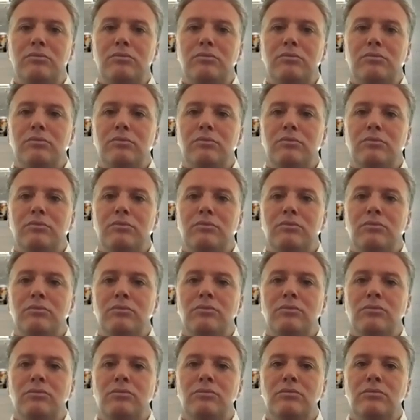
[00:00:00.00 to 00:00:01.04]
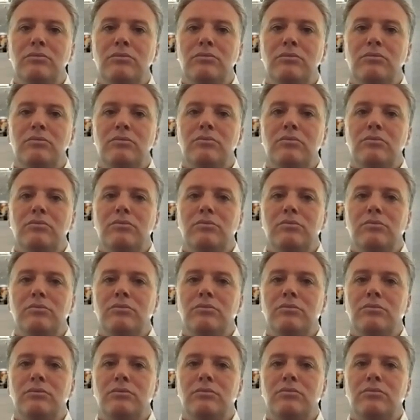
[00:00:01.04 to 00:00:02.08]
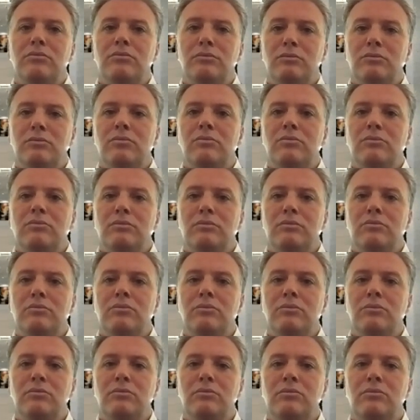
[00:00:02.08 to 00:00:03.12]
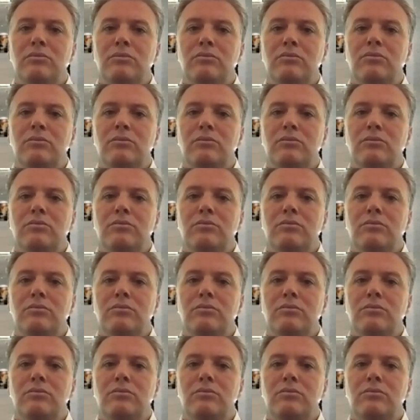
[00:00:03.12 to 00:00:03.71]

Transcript: [no speech]